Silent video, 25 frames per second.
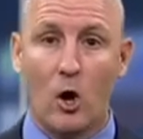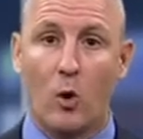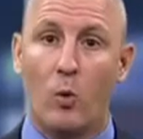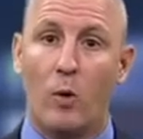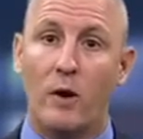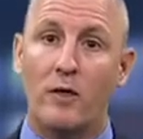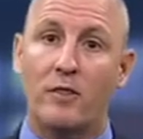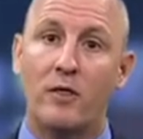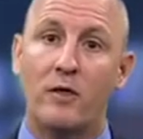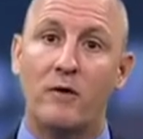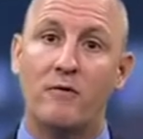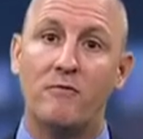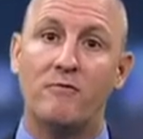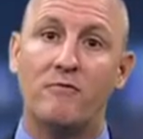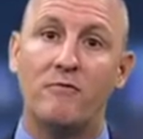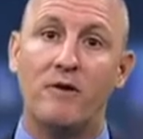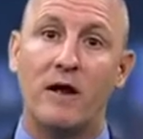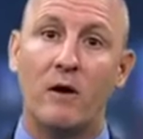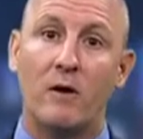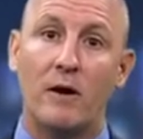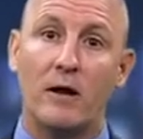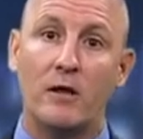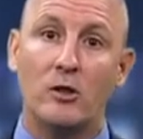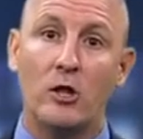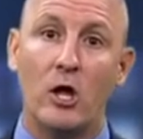with
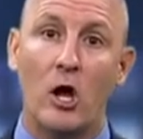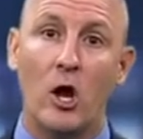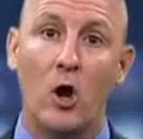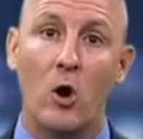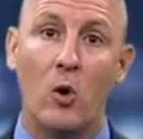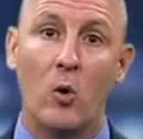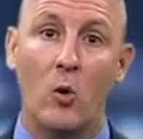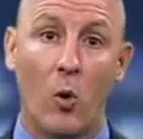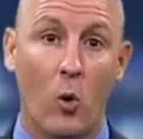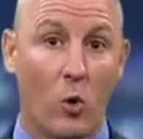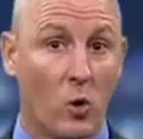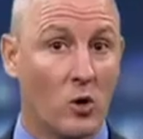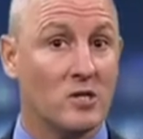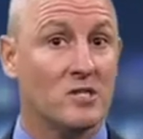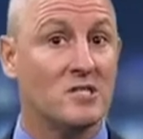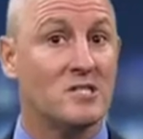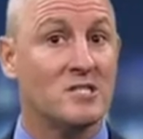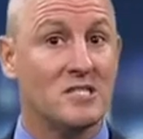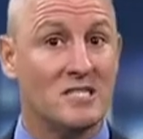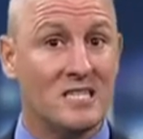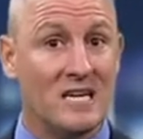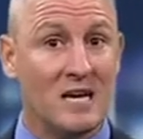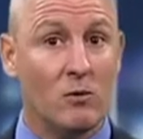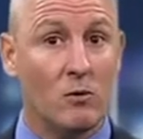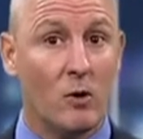very low or
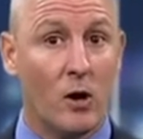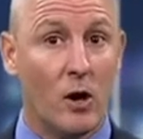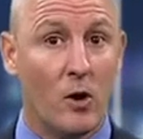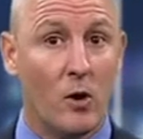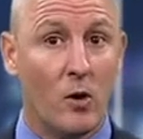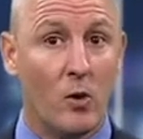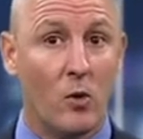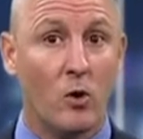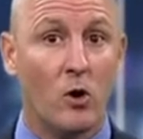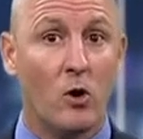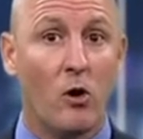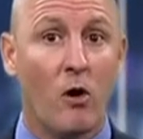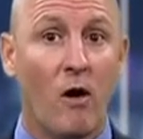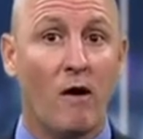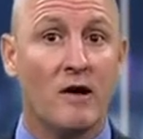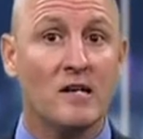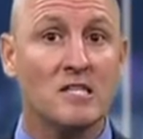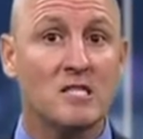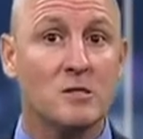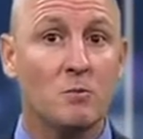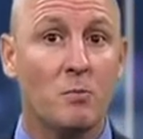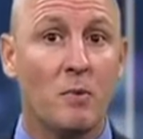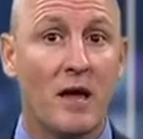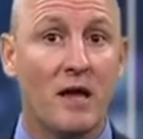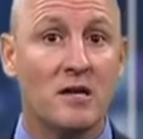zero
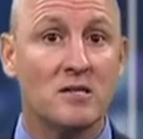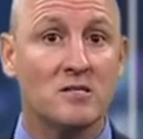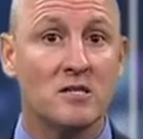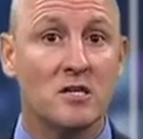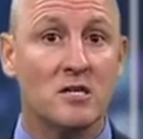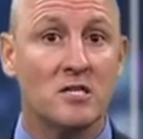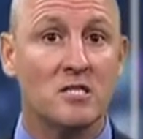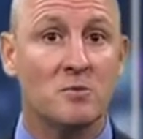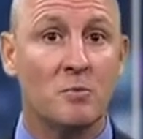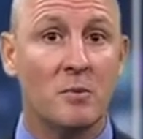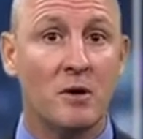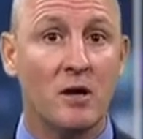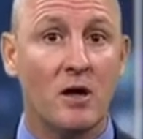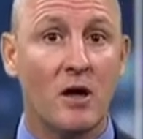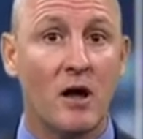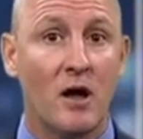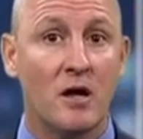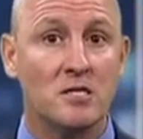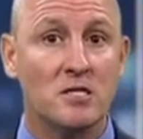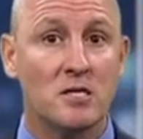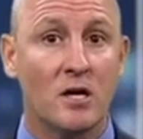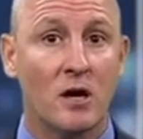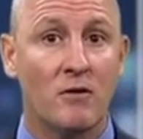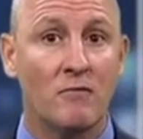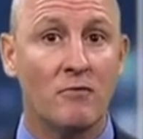cost basis
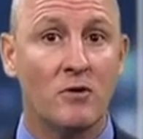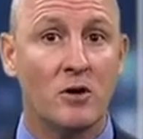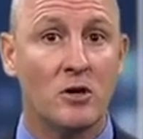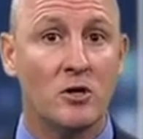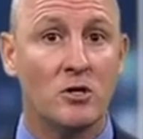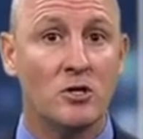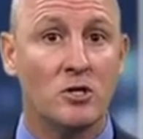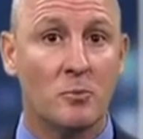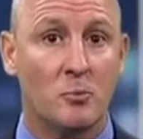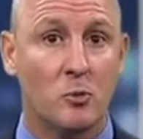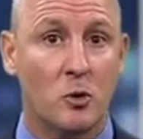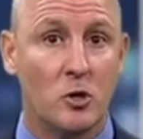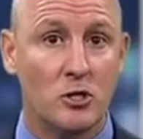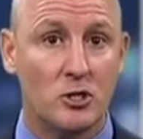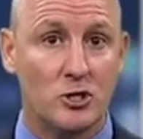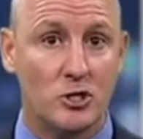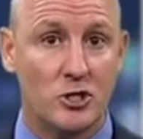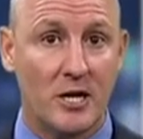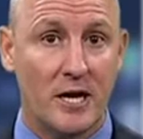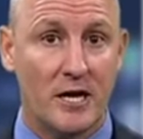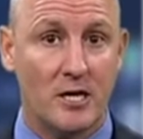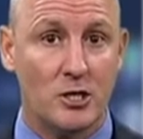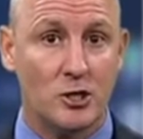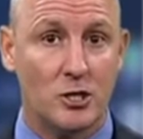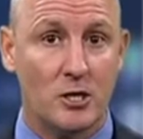because of
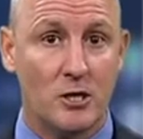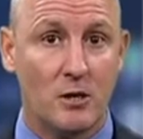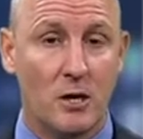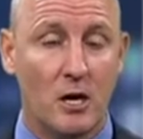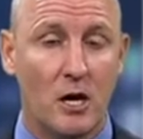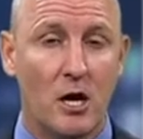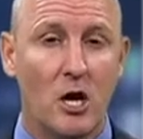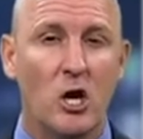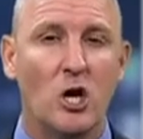depreciation.